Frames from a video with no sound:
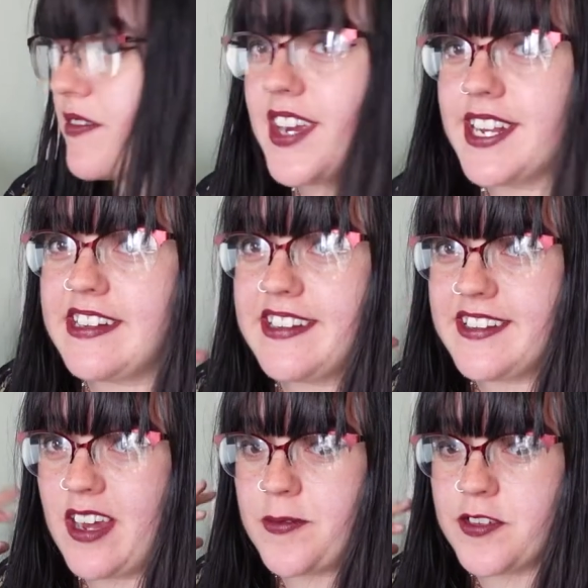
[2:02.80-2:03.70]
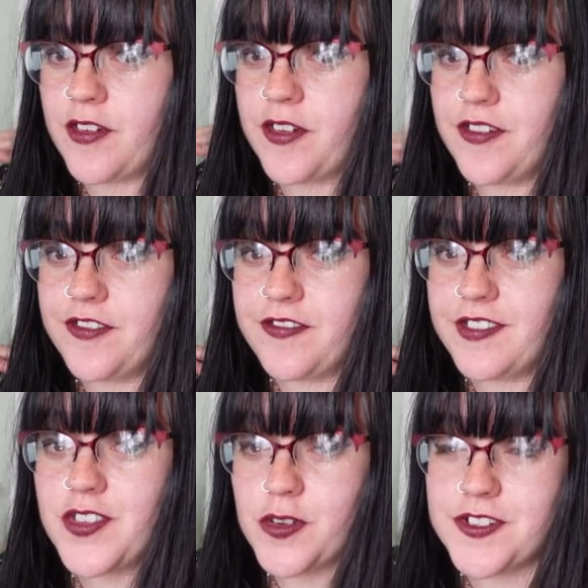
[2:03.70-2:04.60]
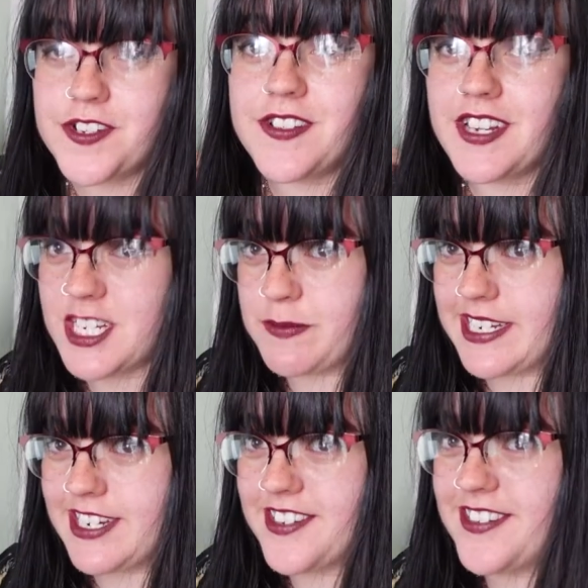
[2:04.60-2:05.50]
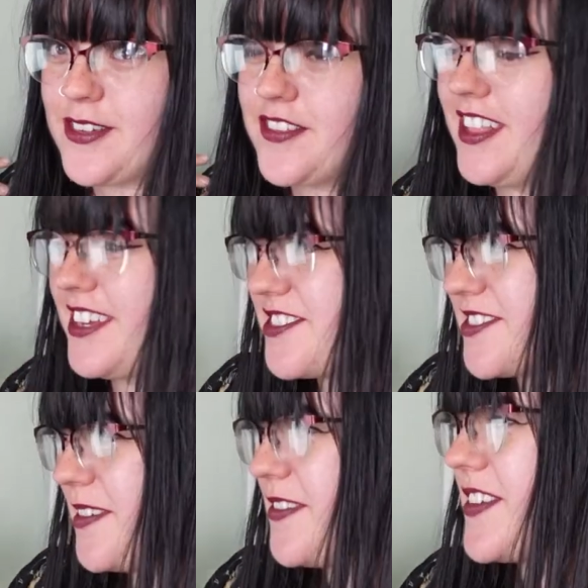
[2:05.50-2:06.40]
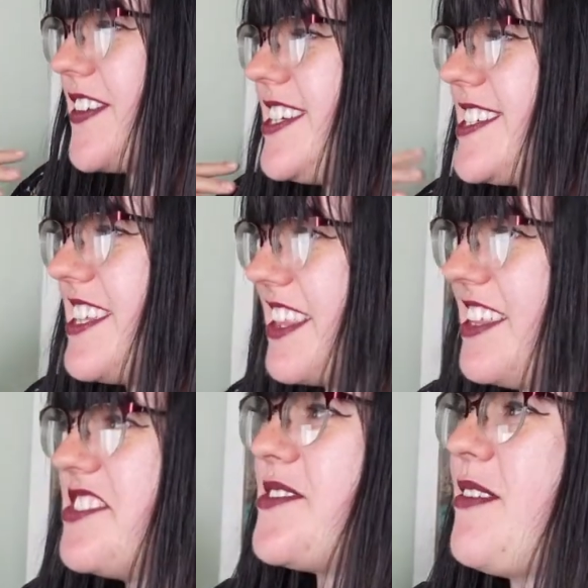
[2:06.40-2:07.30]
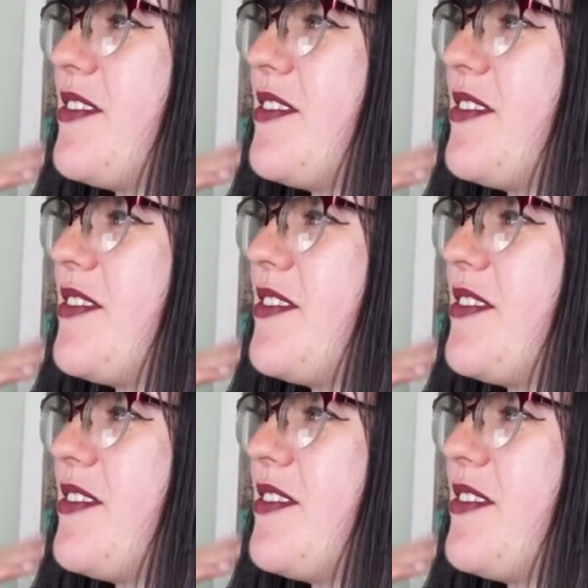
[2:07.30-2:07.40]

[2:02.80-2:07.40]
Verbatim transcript: provided in terms of sources and explanations of literature review is that the literature